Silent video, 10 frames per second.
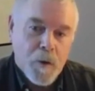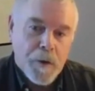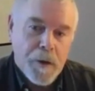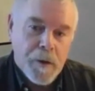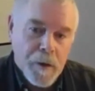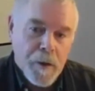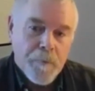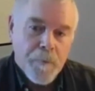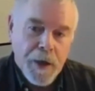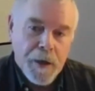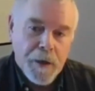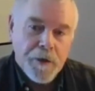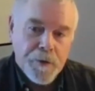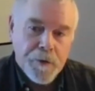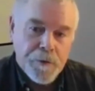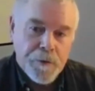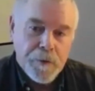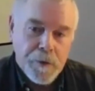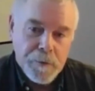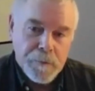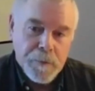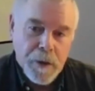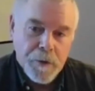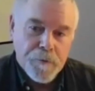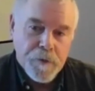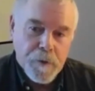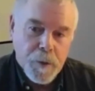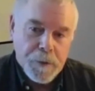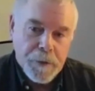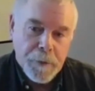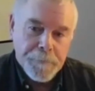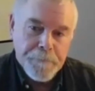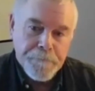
way paying you to do good? How do you feel about that?